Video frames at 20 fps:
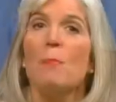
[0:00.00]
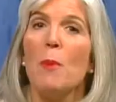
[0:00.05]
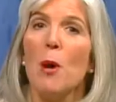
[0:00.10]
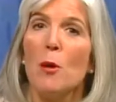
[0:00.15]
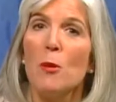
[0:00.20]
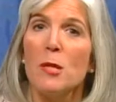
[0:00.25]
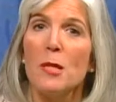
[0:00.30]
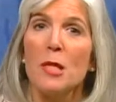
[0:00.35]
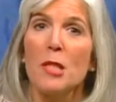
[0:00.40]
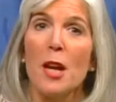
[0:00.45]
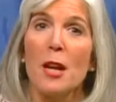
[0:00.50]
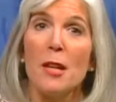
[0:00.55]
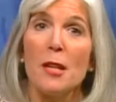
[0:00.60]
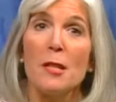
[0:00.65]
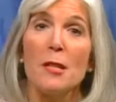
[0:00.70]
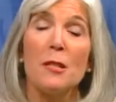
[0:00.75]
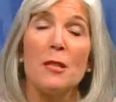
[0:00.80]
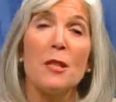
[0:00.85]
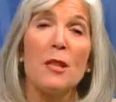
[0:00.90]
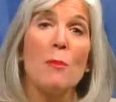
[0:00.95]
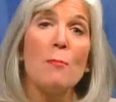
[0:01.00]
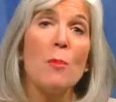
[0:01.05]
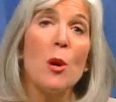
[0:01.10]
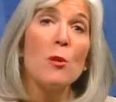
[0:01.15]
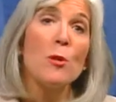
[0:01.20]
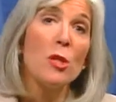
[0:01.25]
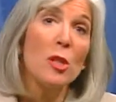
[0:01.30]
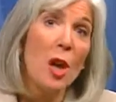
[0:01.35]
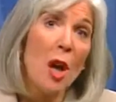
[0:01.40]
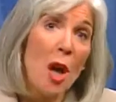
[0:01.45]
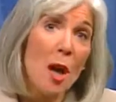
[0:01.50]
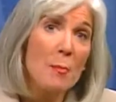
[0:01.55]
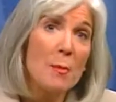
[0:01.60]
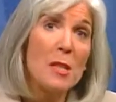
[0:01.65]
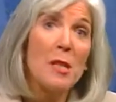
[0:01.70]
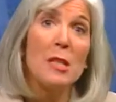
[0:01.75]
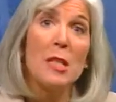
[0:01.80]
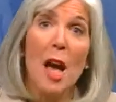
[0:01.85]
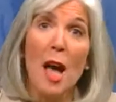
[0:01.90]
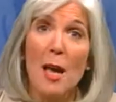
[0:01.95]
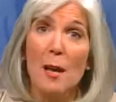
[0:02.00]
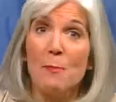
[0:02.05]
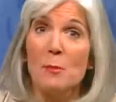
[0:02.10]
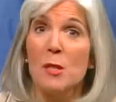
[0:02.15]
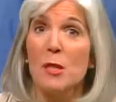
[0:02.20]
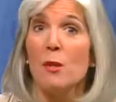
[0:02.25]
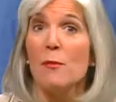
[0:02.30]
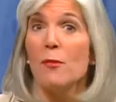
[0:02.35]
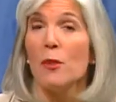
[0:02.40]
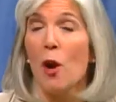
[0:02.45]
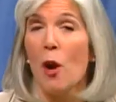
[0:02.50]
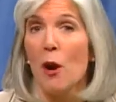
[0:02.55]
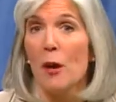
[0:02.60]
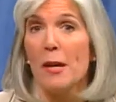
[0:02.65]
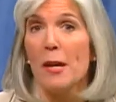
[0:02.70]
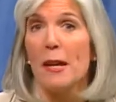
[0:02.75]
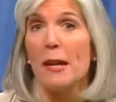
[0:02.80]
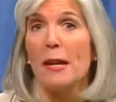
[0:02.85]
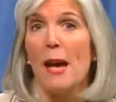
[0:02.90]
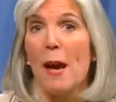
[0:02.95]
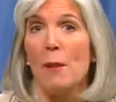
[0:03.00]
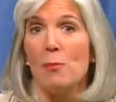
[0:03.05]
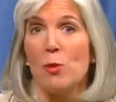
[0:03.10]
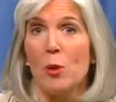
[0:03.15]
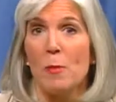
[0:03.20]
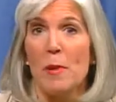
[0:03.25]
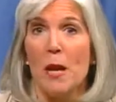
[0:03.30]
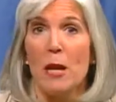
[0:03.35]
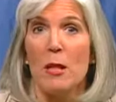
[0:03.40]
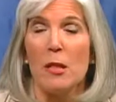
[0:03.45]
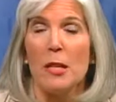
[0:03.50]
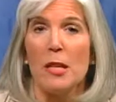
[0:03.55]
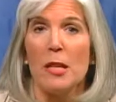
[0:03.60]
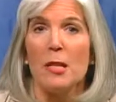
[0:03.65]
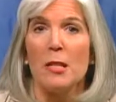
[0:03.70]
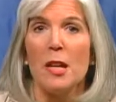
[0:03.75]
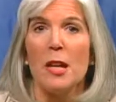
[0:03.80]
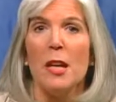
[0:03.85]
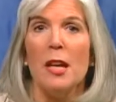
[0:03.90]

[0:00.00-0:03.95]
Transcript: both studies, the most common types of cardiac abnormalities